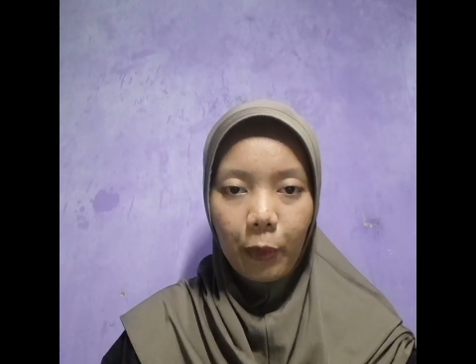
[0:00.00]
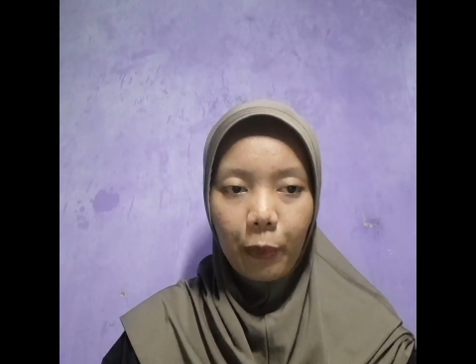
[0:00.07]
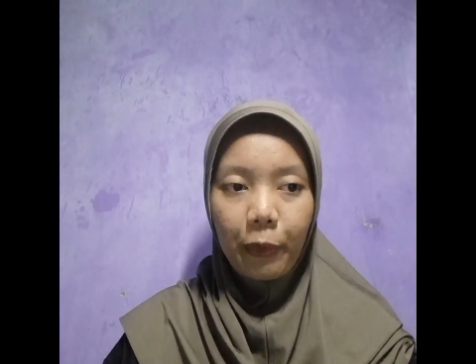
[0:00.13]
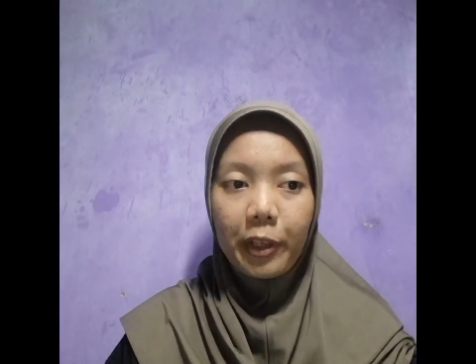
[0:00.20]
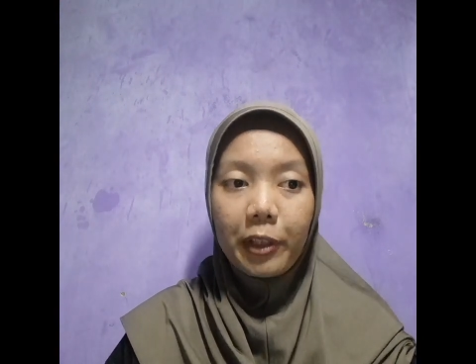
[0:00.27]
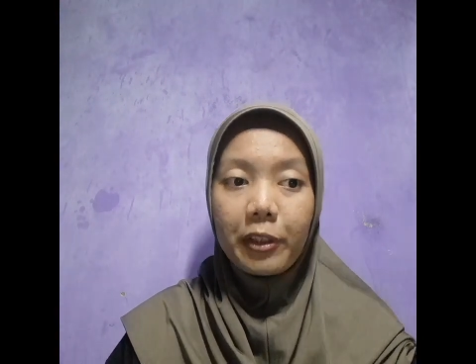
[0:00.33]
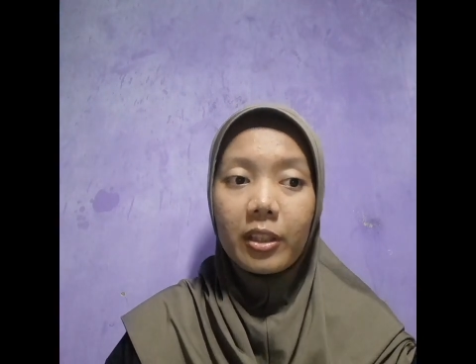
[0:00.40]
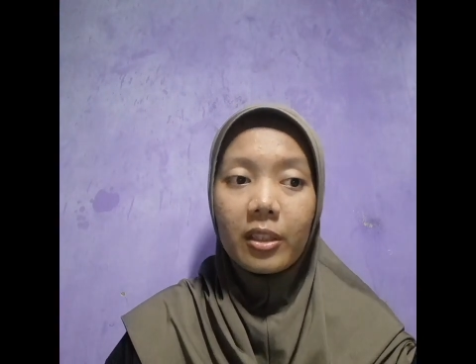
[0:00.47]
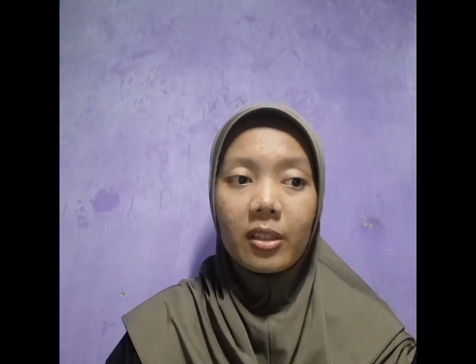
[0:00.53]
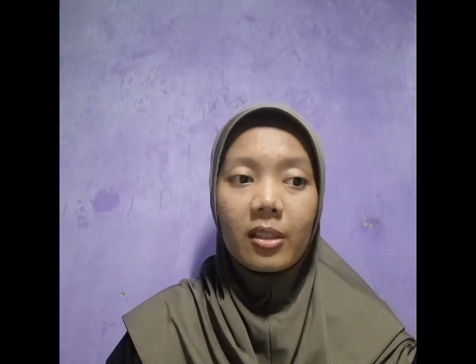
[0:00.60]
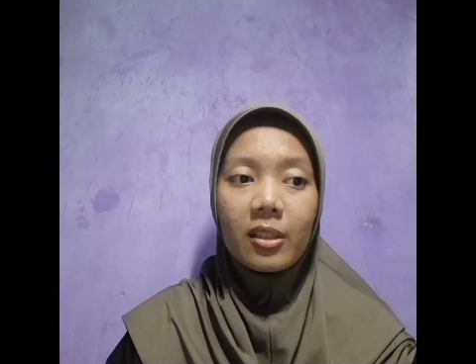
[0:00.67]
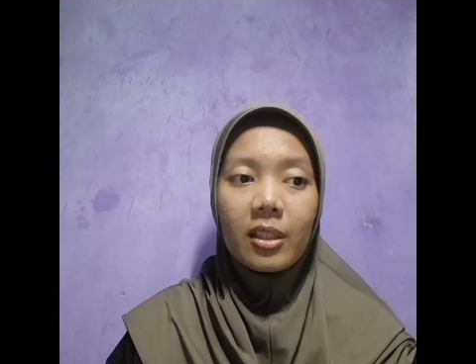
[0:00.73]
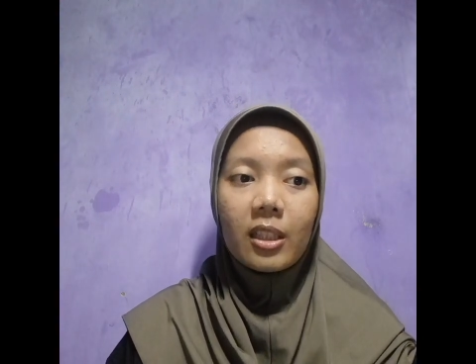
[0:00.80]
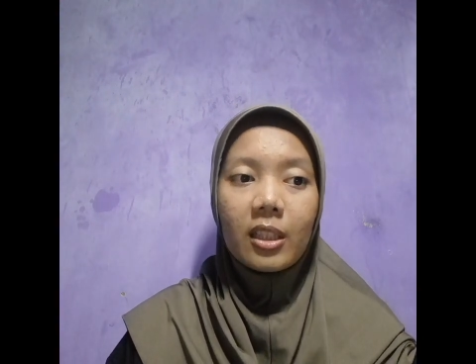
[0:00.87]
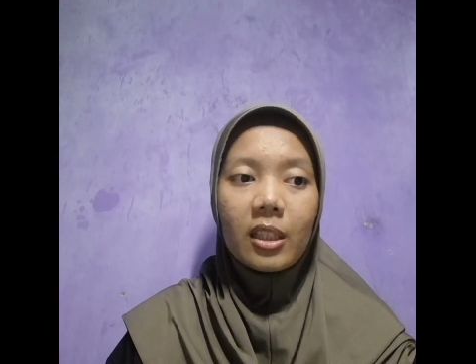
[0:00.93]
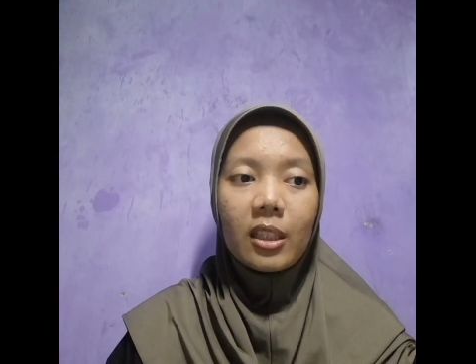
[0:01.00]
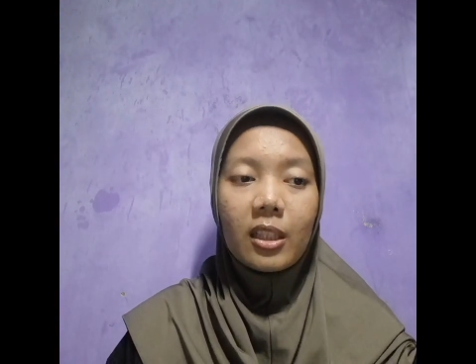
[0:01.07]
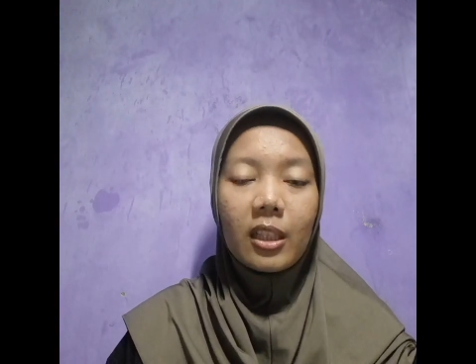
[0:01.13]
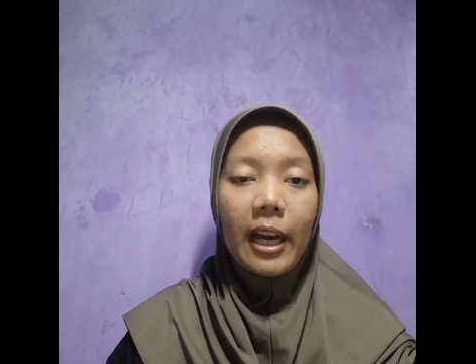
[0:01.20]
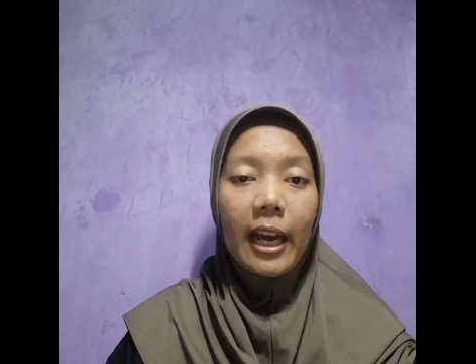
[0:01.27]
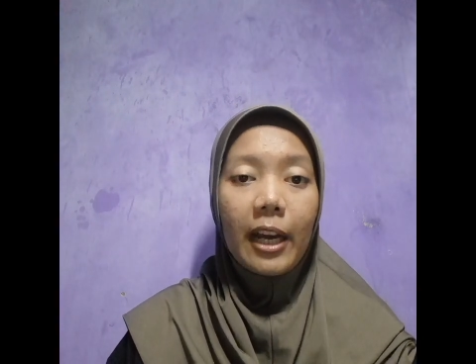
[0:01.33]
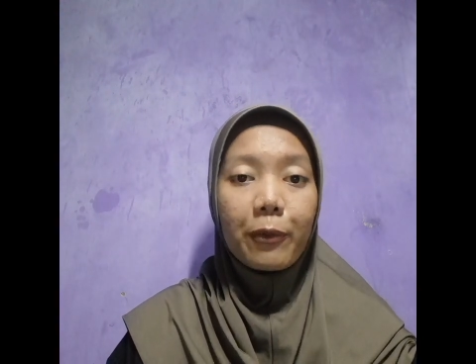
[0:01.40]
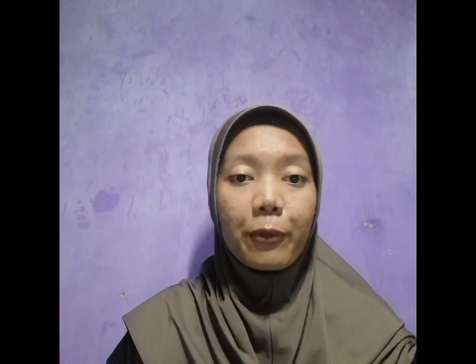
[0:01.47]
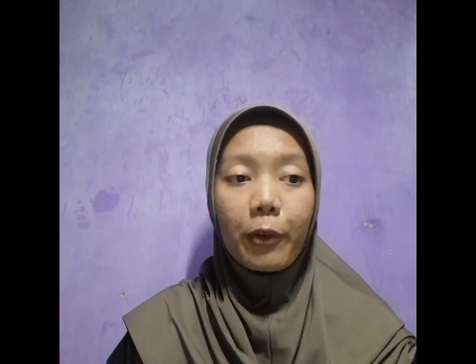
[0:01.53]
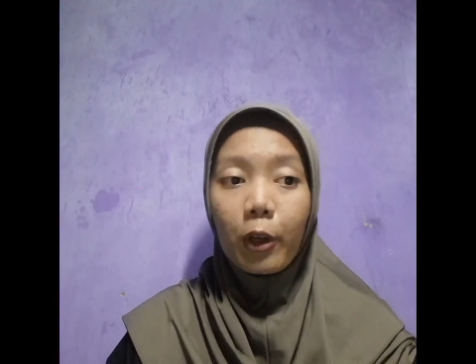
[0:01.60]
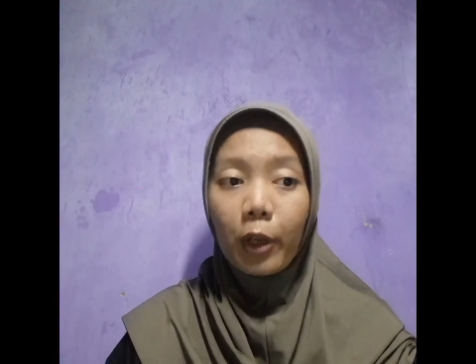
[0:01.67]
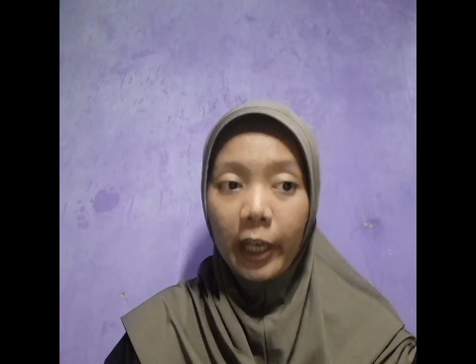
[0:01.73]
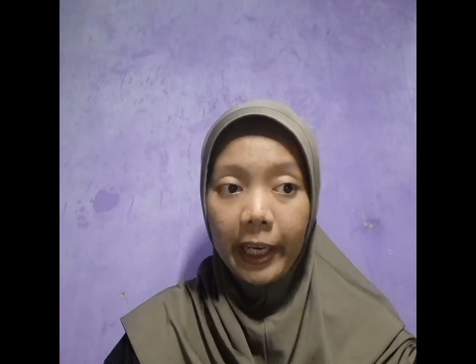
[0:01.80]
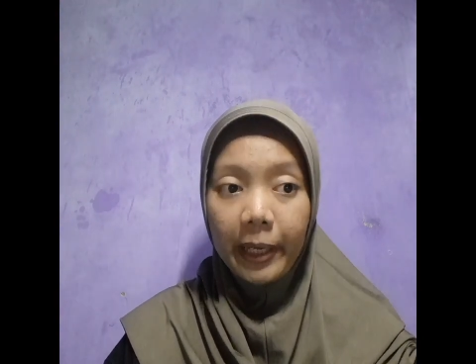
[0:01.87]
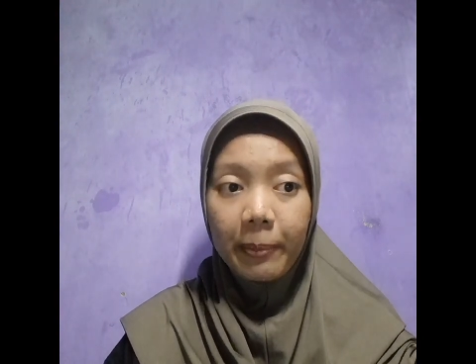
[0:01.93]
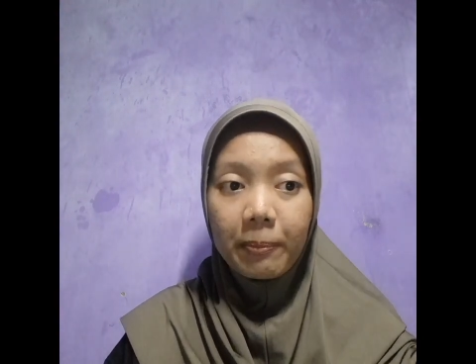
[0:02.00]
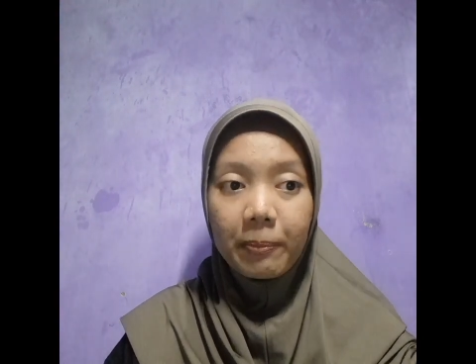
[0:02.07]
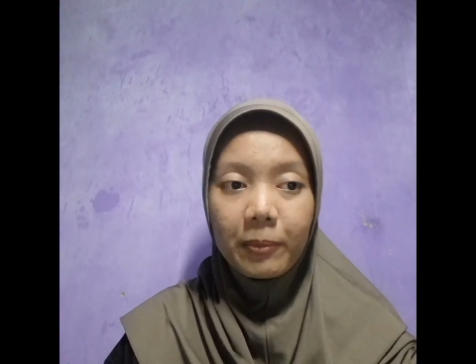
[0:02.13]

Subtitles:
various vocab